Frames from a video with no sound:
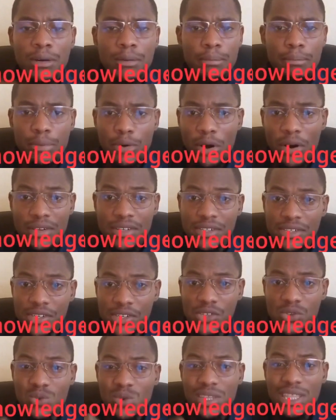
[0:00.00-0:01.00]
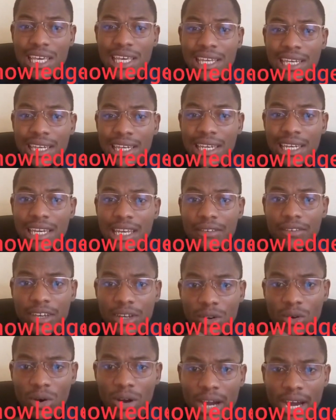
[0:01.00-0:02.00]
processes within
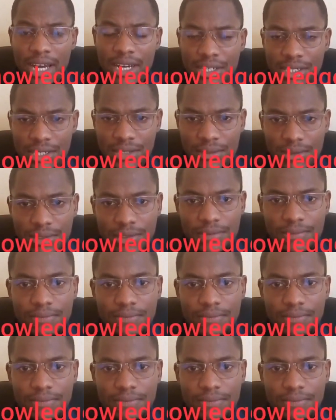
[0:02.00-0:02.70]
living organisms.